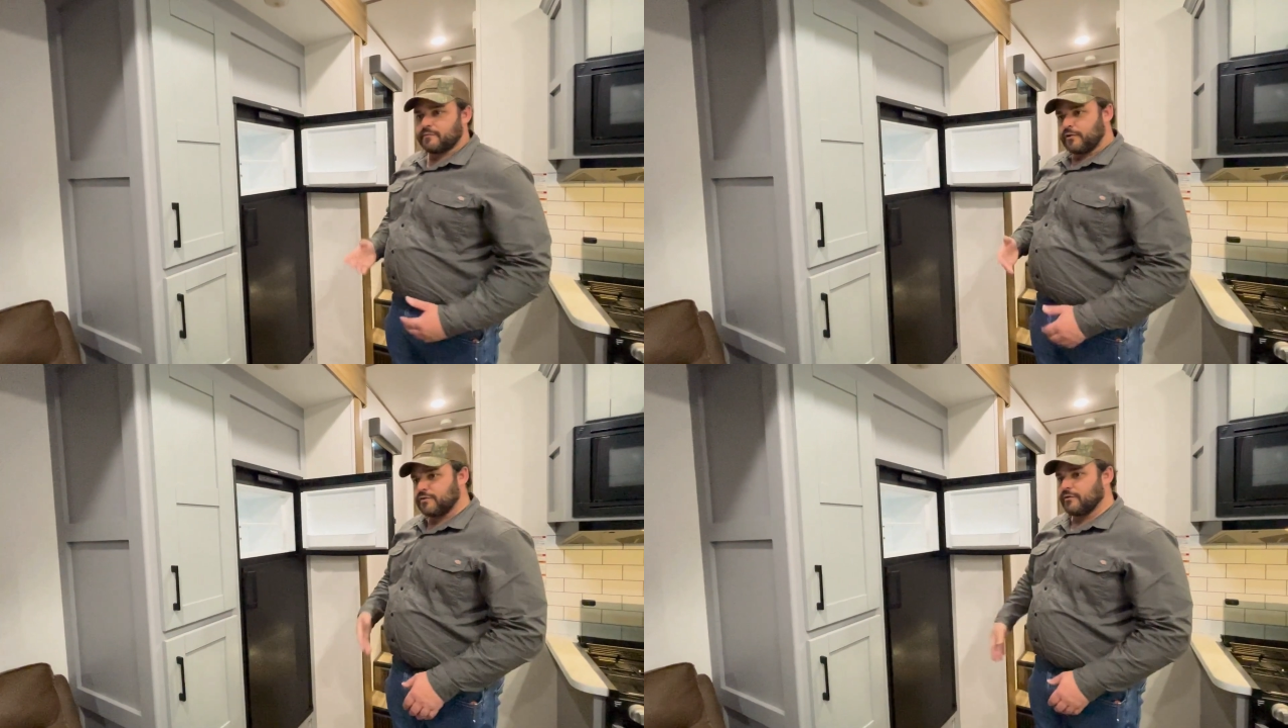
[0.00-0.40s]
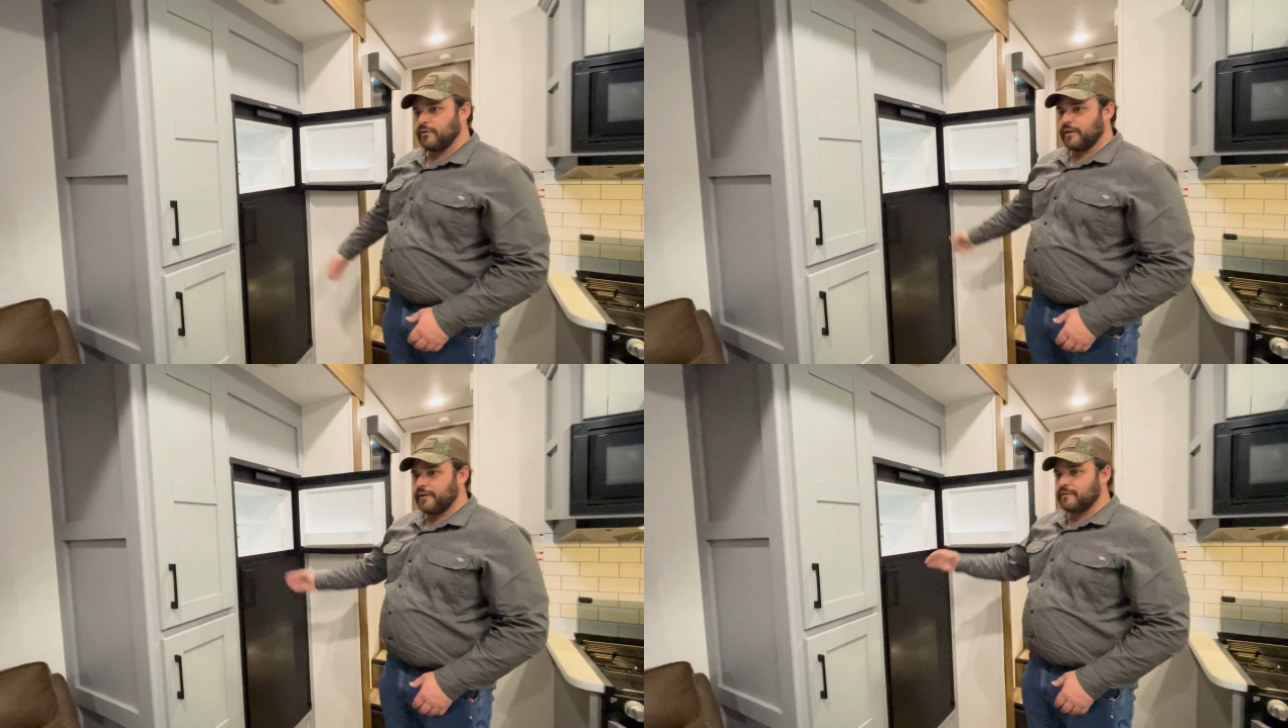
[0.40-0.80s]
to make sure the
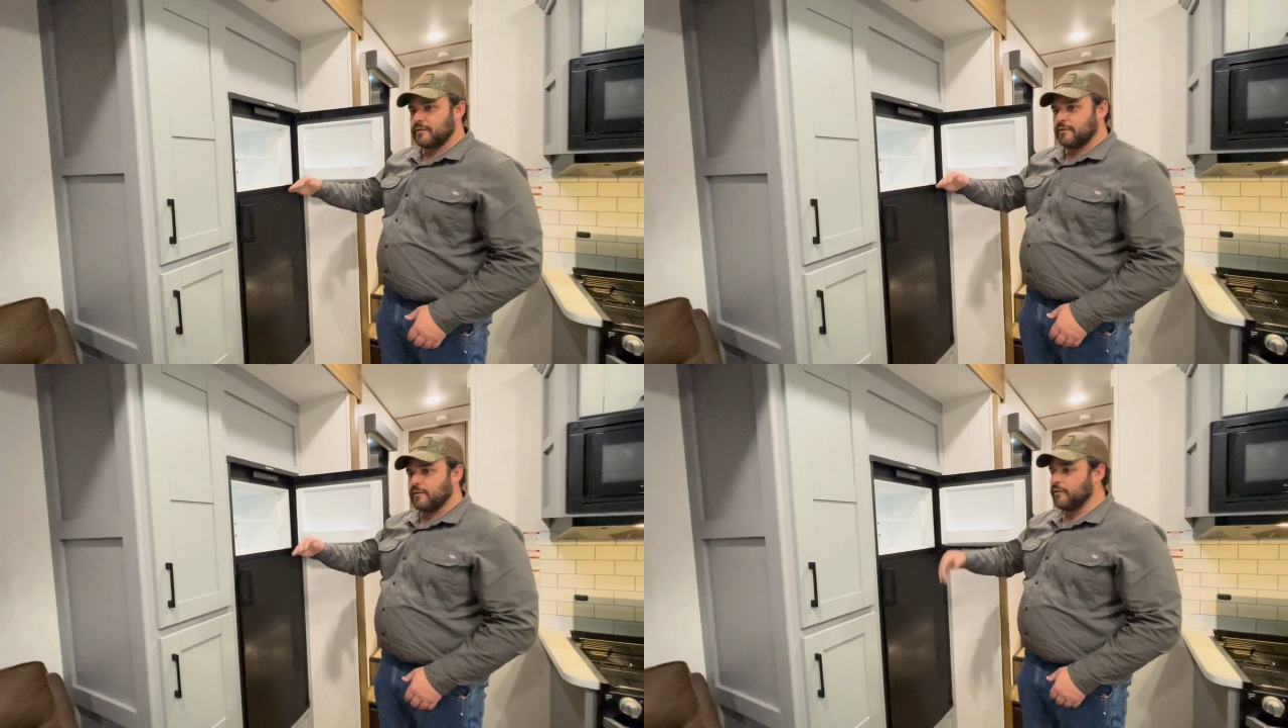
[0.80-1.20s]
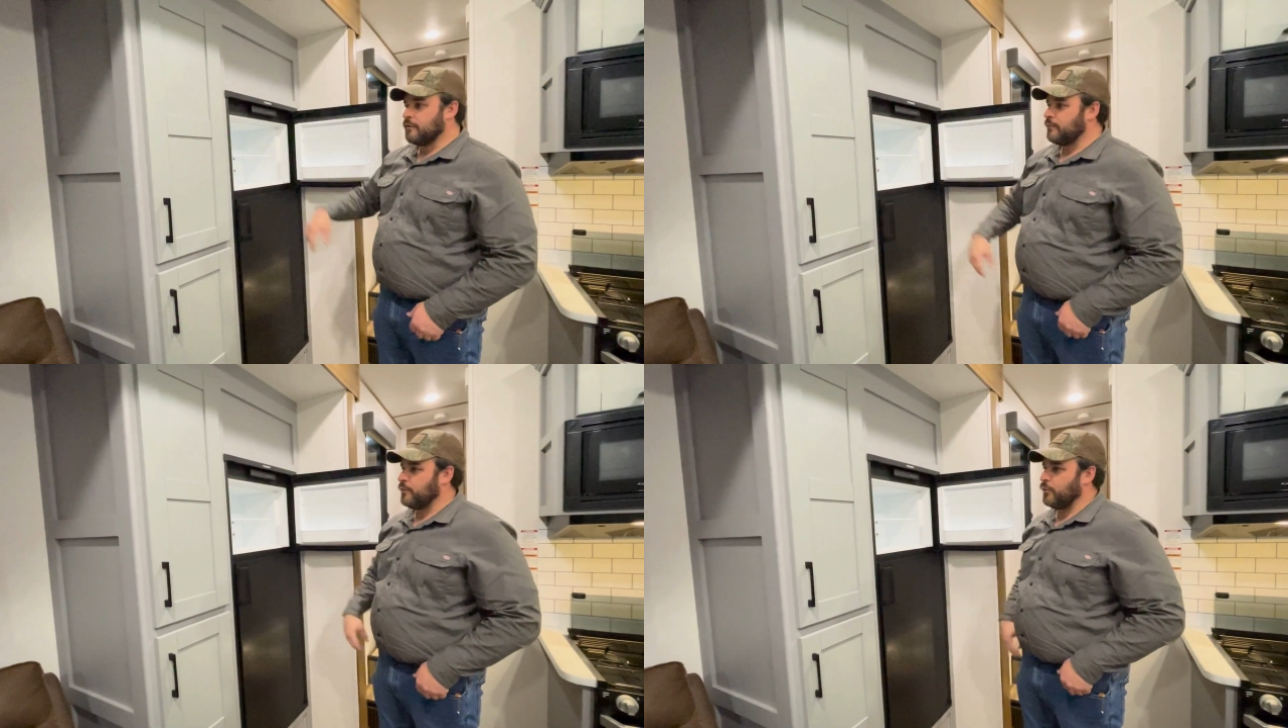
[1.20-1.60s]
lines are
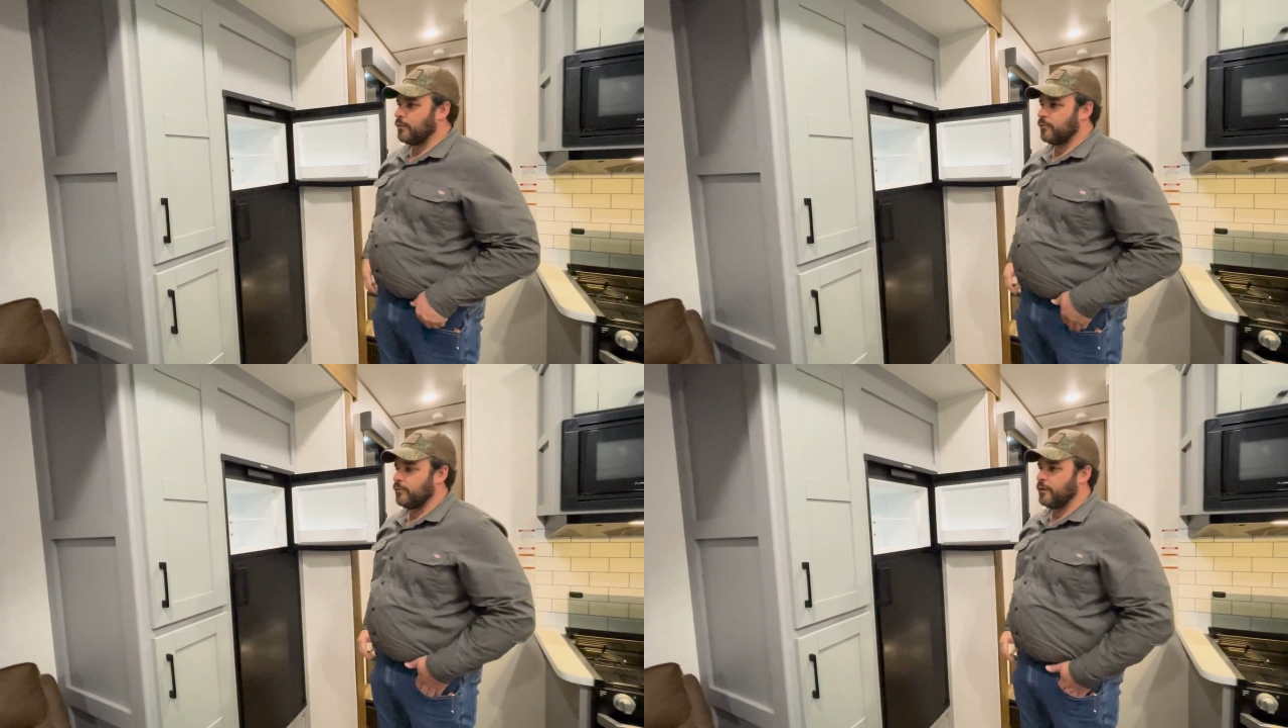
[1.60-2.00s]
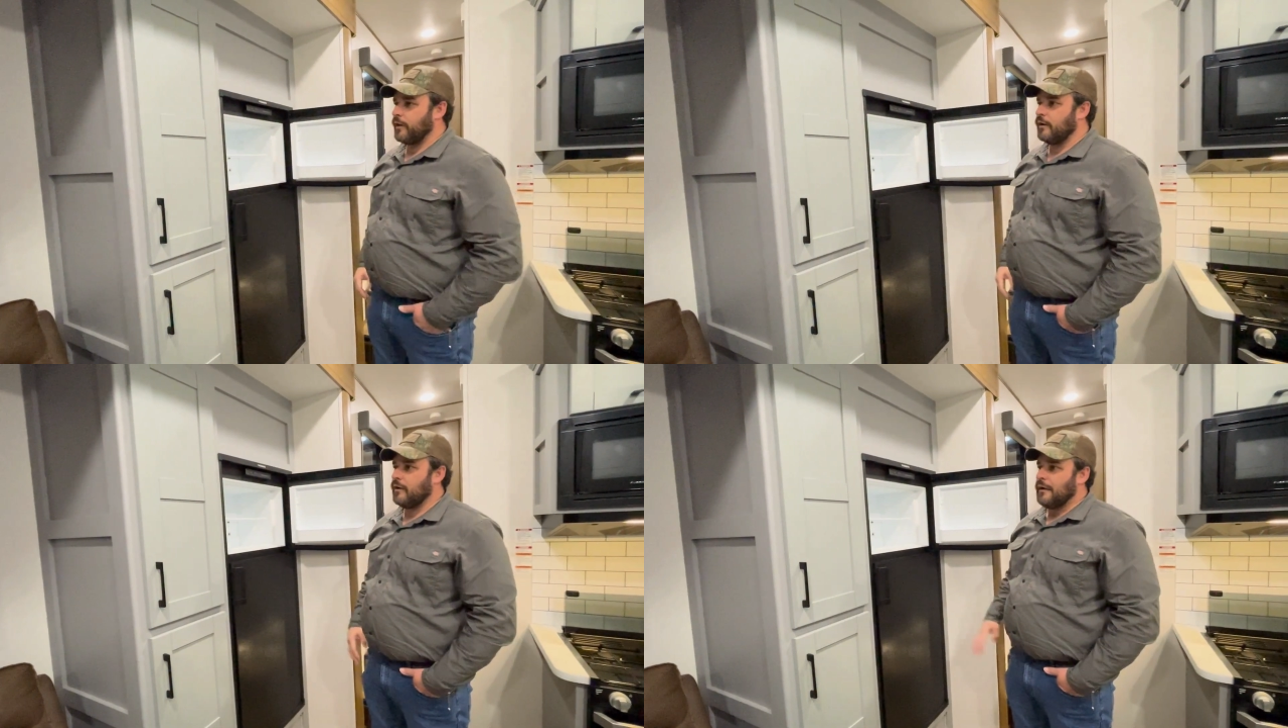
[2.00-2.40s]
flowing through
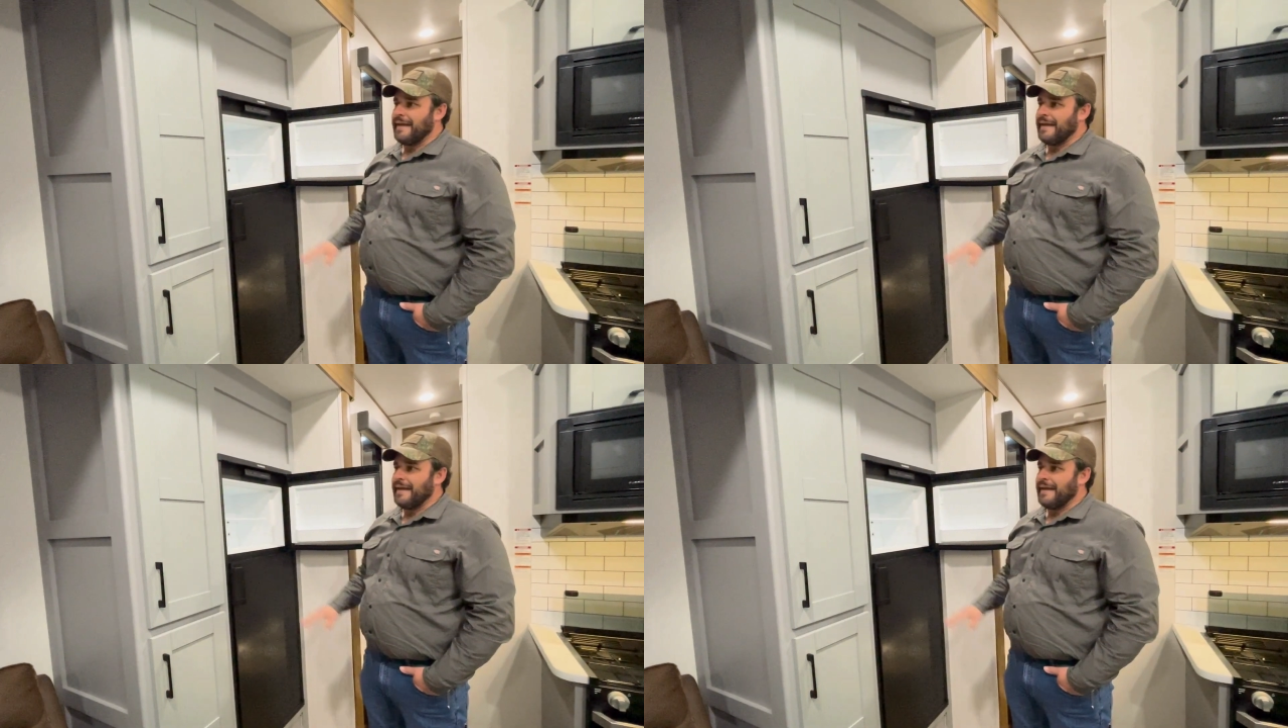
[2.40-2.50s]
there.